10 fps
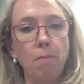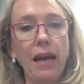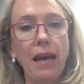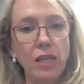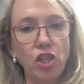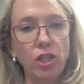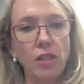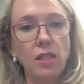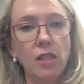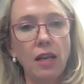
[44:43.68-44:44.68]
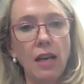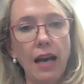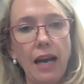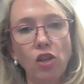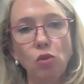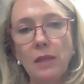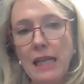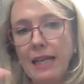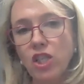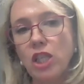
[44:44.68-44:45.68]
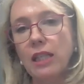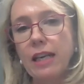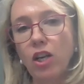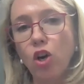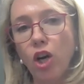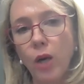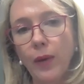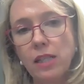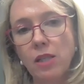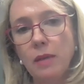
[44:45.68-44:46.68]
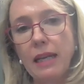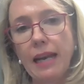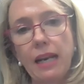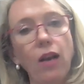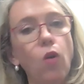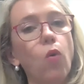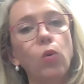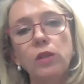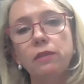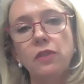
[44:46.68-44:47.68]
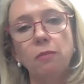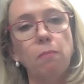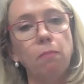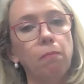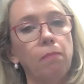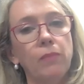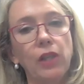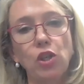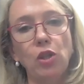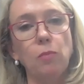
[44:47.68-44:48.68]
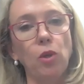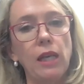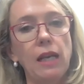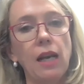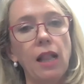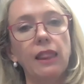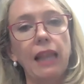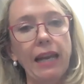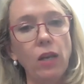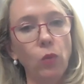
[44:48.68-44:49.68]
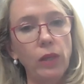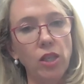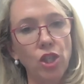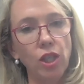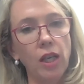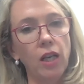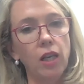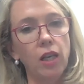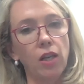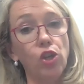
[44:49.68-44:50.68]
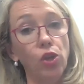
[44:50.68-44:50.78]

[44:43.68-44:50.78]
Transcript: patient and you potentially are not going to be getting all of the, you know, the body language mm.